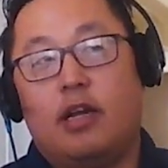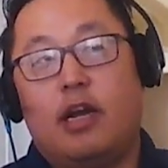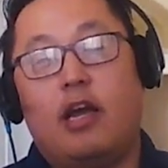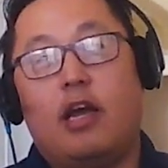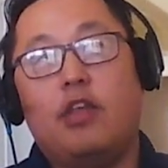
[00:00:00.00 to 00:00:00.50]

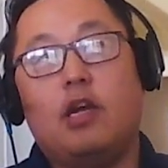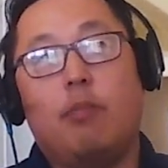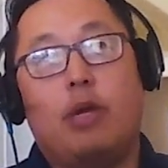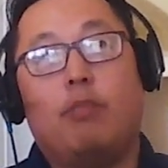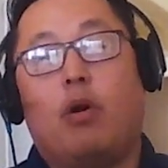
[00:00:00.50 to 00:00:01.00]
I think a
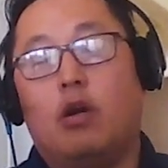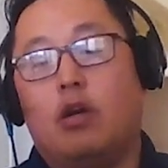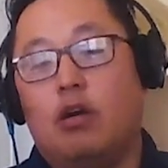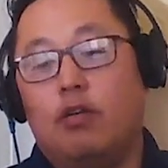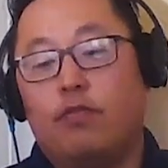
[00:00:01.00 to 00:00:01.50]
big part
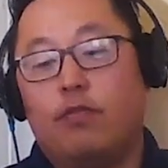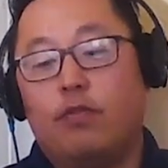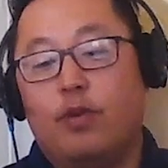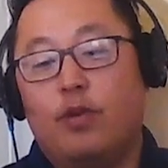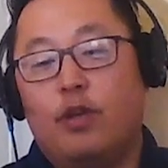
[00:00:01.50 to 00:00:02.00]
of
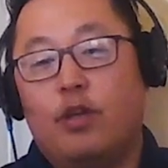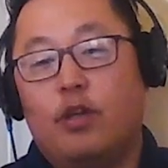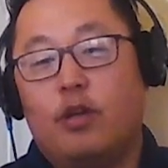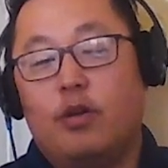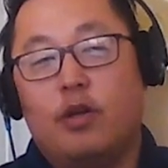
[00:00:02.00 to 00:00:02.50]

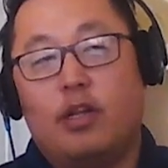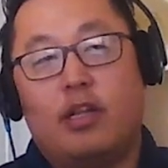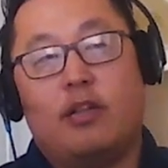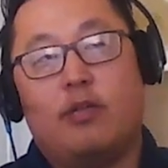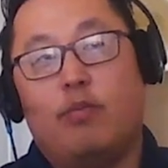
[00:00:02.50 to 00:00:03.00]

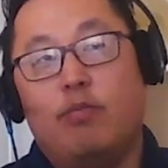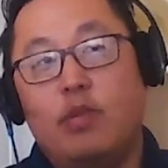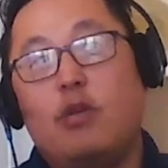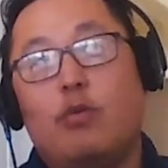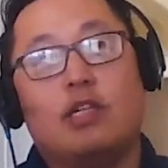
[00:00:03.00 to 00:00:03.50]

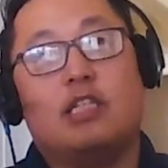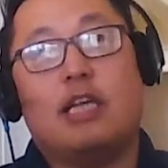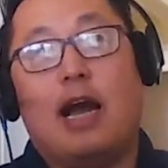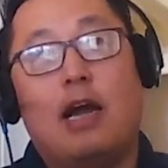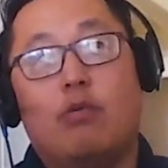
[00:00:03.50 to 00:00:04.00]
me was
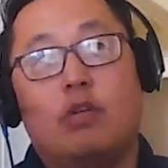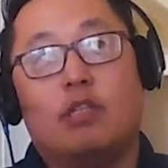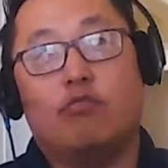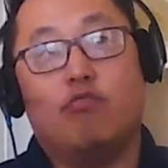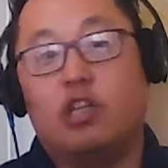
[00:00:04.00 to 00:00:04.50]
I
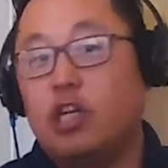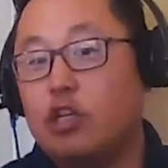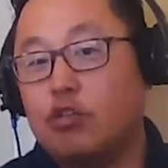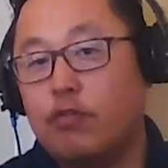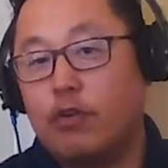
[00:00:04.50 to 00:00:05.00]
was really
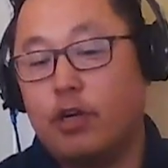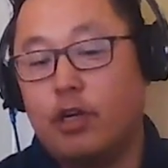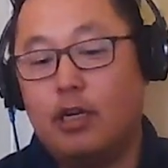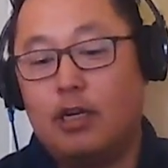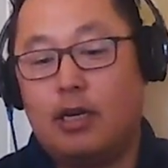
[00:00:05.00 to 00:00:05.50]

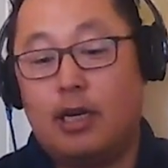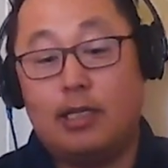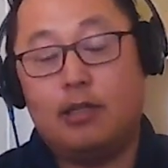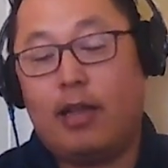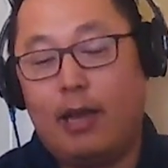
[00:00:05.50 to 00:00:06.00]
introverted. I
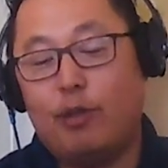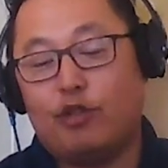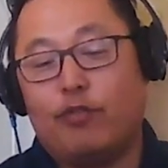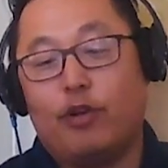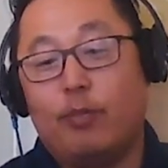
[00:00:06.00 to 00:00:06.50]
still am
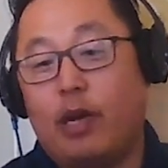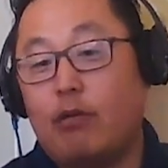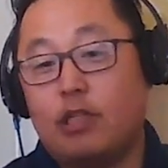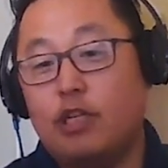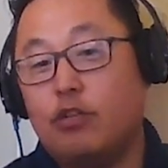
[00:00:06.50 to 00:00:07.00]
introverted, but I
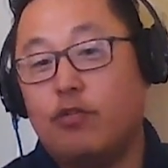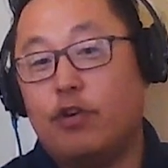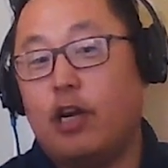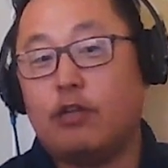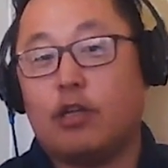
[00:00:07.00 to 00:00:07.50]
was
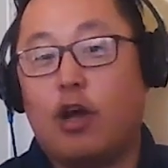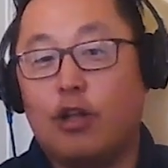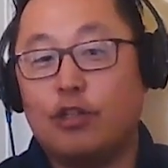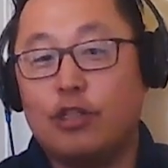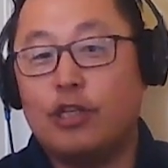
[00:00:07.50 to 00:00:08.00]
introverted. I was a
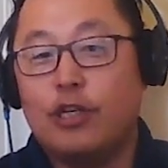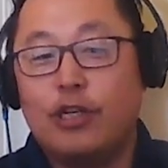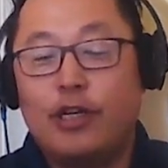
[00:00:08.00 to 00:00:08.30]
college,